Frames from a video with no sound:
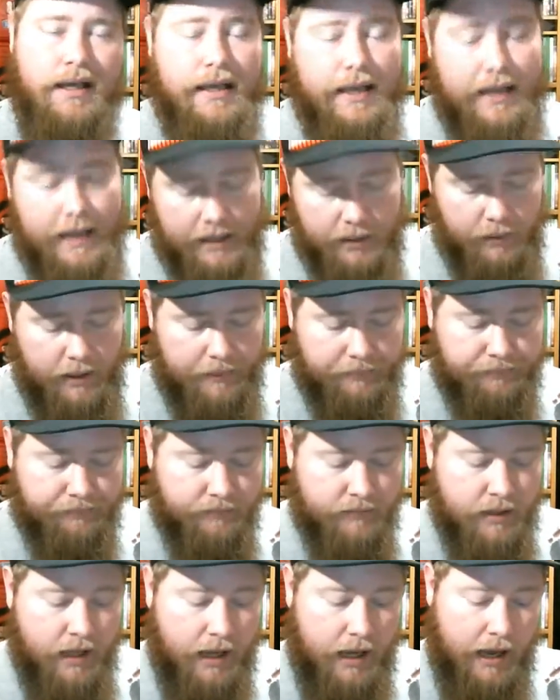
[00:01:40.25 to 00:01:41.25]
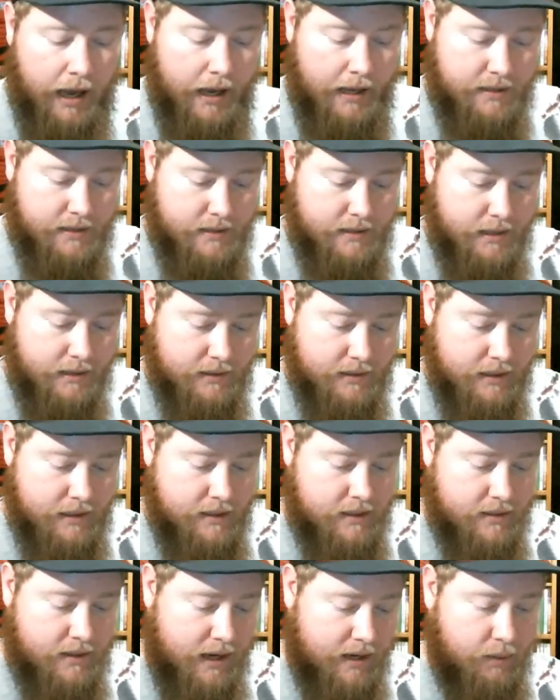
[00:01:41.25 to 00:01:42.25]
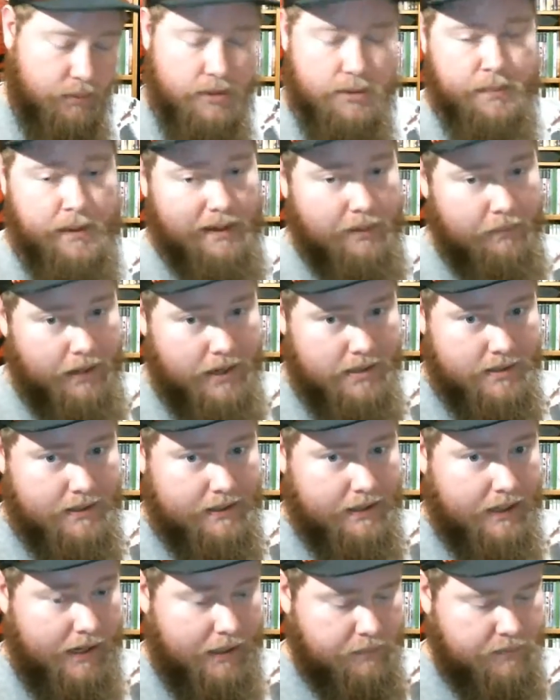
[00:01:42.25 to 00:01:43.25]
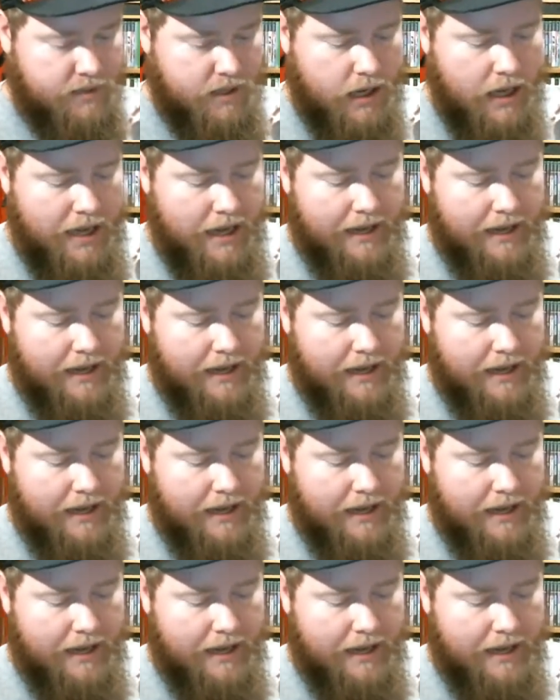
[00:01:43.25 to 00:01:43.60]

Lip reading: Anyway, it's a Delta East title, which make amazing games,